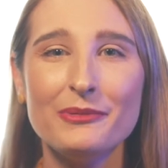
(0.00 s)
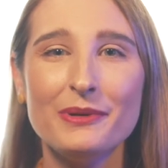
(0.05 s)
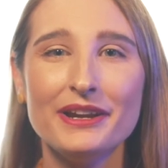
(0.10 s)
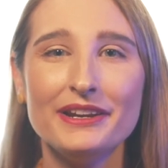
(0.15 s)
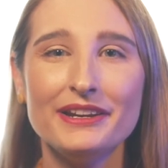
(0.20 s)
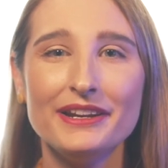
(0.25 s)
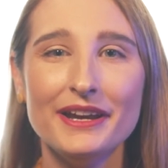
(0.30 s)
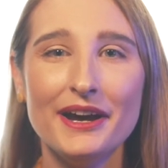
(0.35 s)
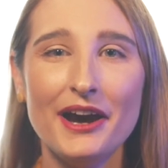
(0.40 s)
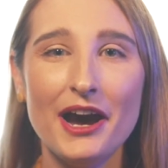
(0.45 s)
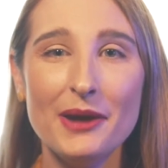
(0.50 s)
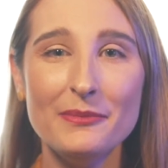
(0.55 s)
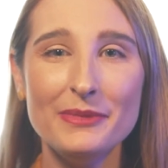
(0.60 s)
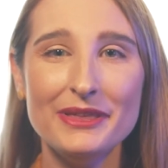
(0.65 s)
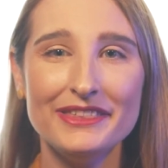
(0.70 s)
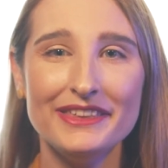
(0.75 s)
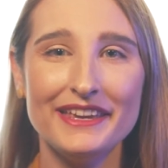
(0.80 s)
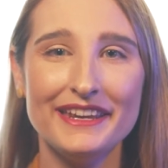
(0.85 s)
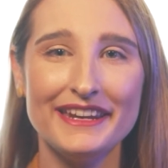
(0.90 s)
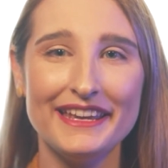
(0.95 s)
everyone,
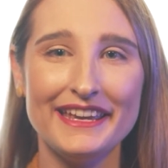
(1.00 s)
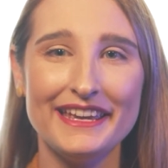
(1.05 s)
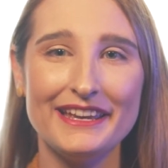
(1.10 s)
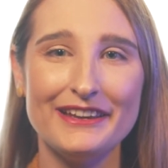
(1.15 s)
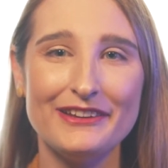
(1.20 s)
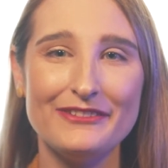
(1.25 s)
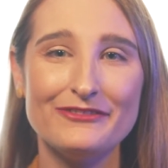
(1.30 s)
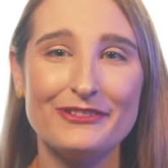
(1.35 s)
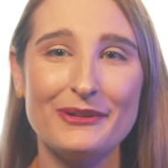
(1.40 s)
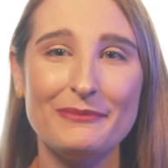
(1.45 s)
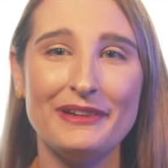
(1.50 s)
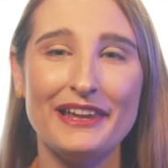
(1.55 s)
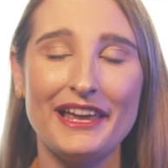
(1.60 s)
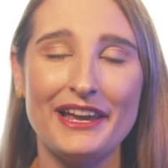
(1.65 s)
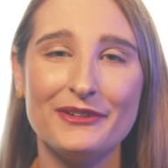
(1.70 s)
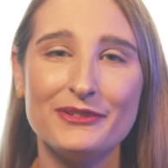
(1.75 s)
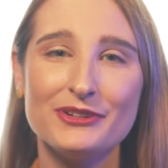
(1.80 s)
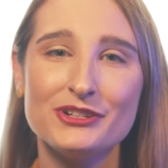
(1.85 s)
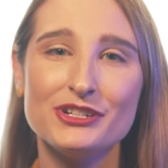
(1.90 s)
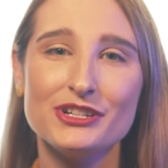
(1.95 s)
I'm Athena here from
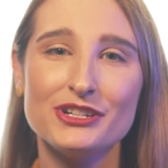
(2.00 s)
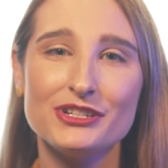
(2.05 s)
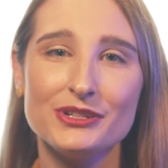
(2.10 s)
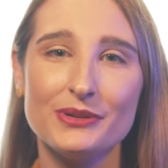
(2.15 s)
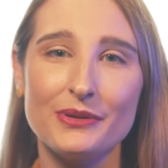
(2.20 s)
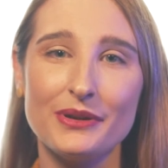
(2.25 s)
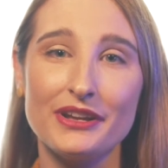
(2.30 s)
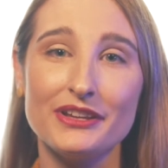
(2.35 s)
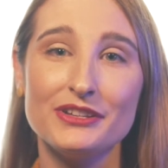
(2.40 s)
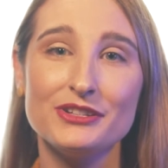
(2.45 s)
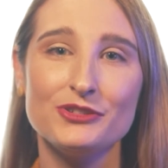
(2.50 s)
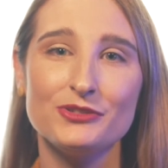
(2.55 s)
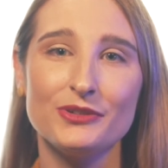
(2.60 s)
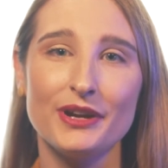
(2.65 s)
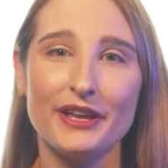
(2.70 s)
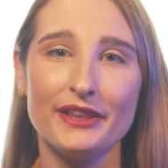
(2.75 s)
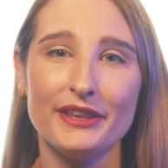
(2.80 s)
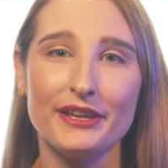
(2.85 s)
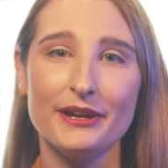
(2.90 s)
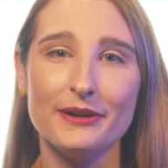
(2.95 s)
Language Disorder
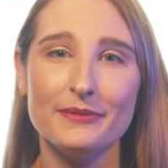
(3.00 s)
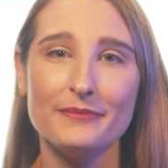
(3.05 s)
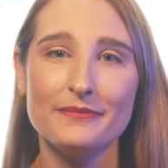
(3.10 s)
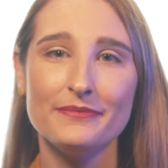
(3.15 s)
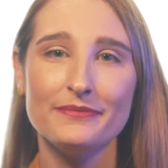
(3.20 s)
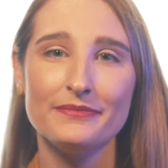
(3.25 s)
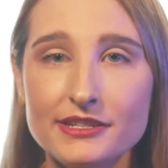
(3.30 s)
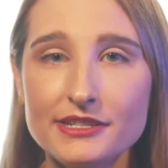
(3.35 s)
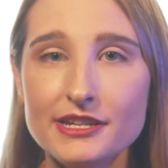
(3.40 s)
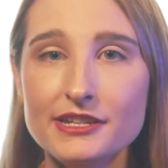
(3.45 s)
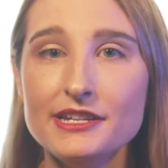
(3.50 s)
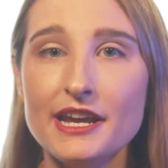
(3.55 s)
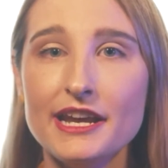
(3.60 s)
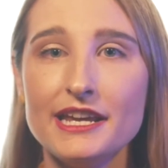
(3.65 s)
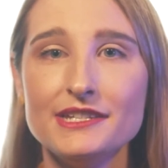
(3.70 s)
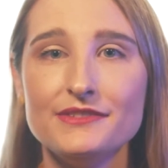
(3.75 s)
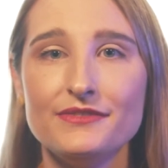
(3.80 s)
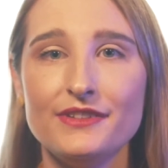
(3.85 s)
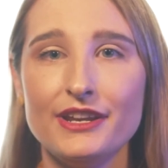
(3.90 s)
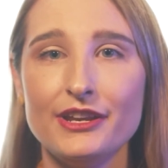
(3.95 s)
Australia. In
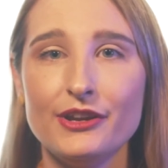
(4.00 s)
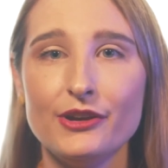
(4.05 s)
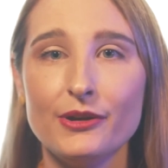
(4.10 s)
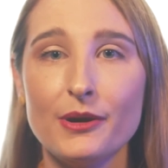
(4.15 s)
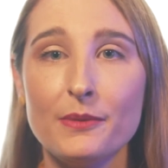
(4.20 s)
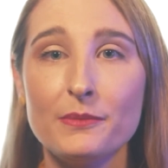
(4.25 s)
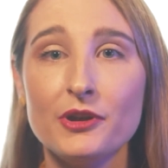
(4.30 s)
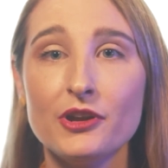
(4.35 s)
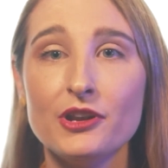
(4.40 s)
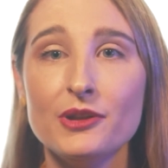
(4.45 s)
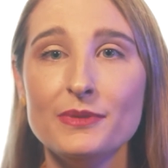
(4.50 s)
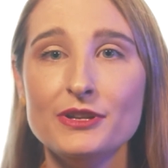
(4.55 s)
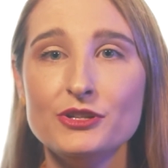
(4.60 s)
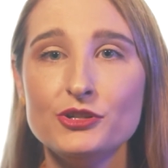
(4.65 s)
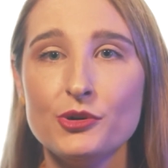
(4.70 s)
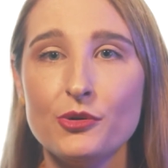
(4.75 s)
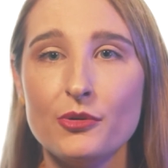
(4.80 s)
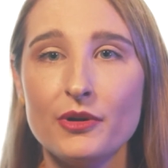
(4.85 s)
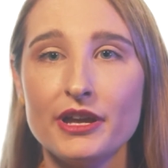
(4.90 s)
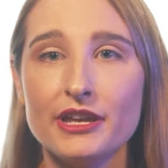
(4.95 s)
today's video, I'm going to
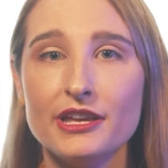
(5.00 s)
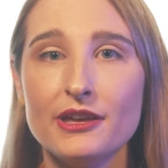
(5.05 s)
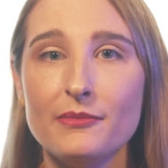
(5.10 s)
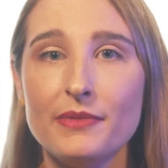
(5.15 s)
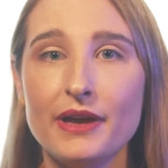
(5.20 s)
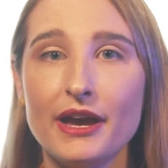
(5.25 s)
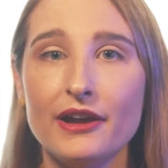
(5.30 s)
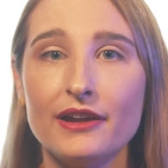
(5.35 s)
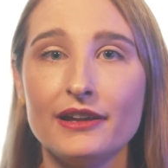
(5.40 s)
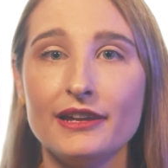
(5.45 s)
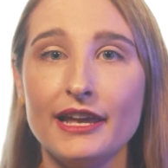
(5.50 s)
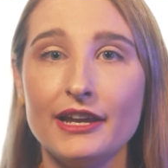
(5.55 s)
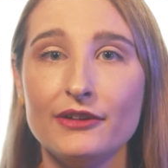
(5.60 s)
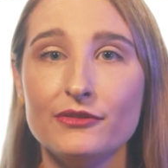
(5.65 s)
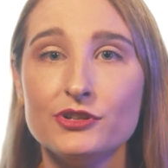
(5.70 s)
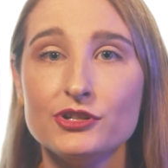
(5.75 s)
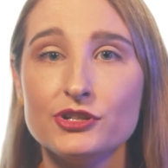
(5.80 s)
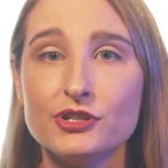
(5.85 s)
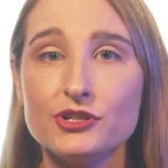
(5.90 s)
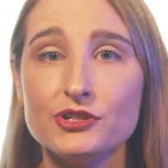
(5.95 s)
be talking about
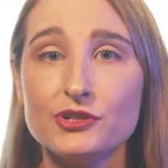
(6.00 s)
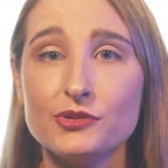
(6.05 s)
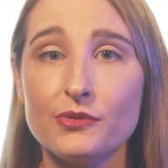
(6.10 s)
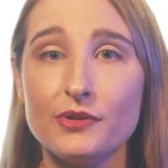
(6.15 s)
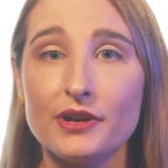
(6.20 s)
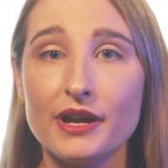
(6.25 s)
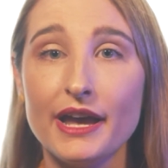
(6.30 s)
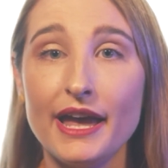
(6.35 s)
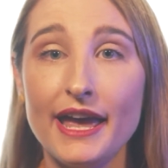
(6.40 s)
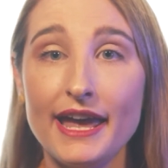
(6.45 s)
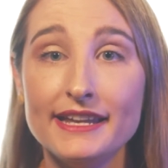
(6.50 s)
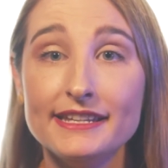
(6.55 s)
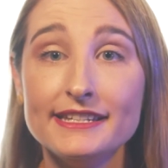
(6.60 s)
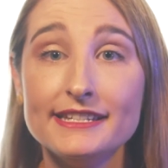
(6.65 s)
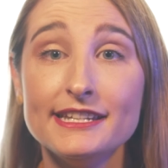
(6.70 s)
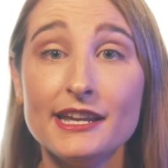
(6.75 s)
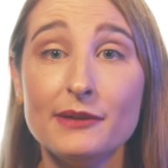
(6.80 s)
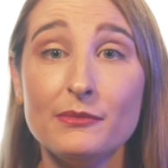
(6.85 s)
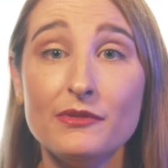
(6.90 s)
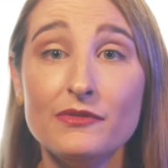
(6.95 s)
language disorder
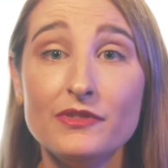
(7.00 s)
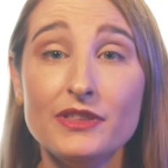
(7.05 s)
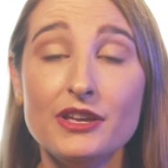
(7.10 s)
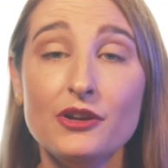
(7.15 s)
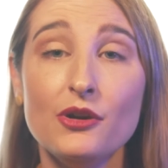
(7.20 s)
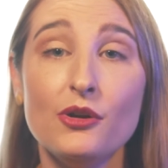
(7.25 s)
and some of